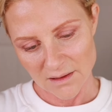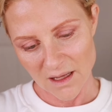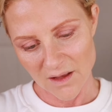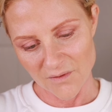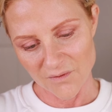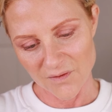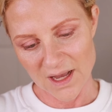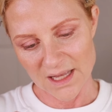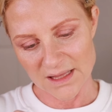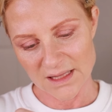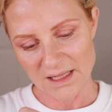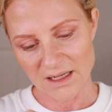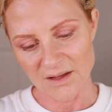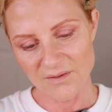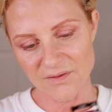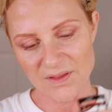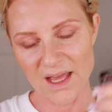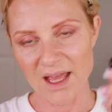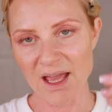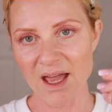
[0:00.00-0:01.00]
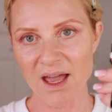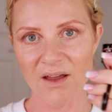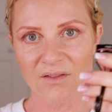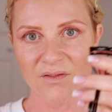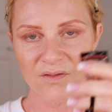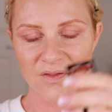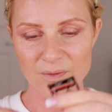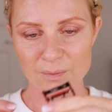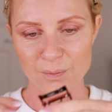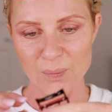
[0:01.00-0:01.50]
I find that if they
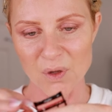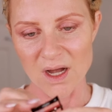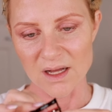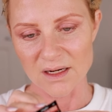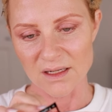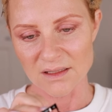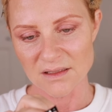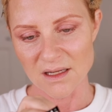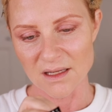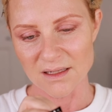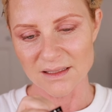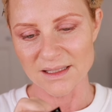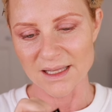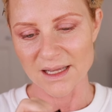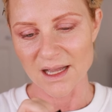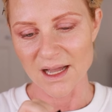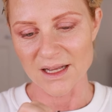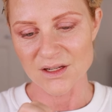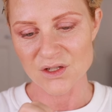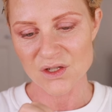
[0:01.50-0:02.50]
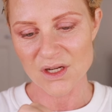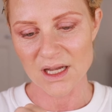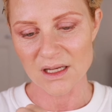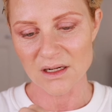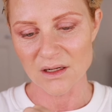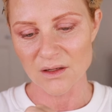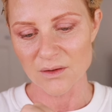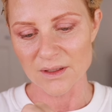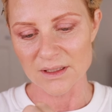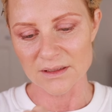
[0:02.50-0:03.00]
have product on it, like
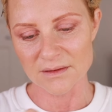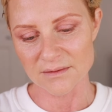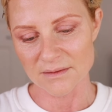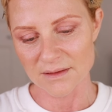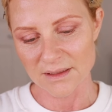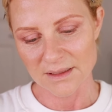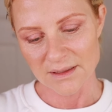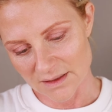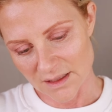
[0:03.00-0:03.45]
eyeshadow and